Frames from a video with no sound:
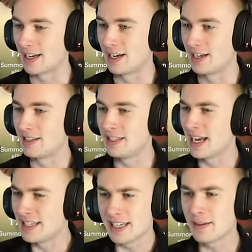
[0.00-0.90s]
Uh, the
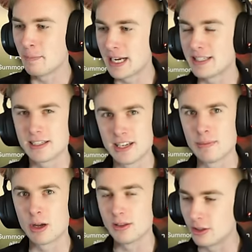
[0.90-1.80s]
idea might
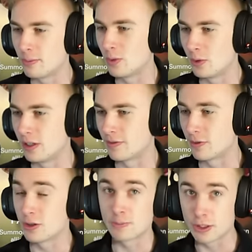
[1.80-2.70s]
seem a little bit weird at
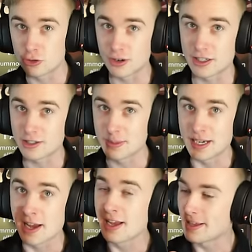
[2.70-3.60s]
first, but trust
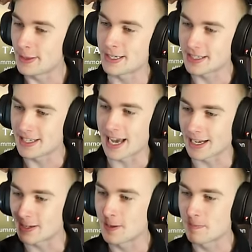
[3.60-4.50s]
me, this deck